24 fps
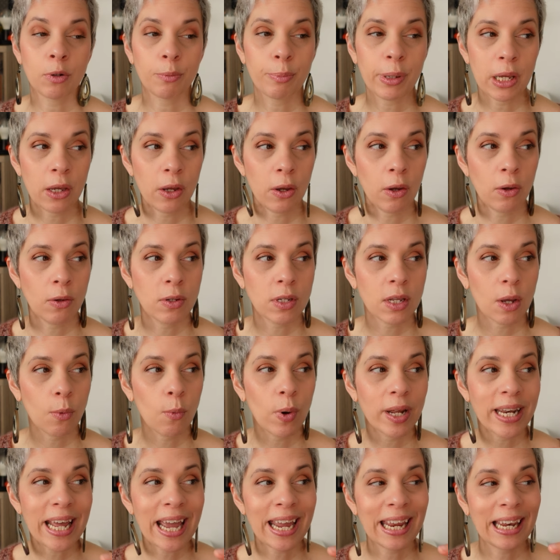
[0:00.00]
because
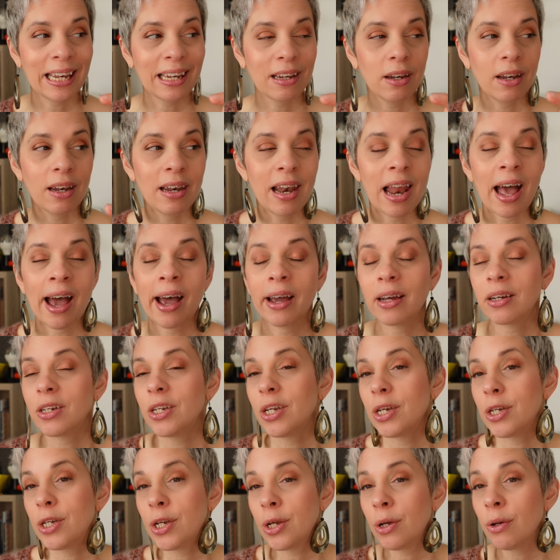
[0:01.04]
what I like
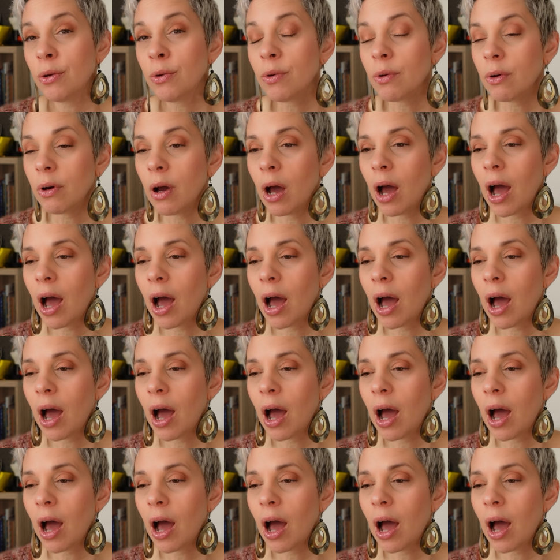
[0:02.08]
to do,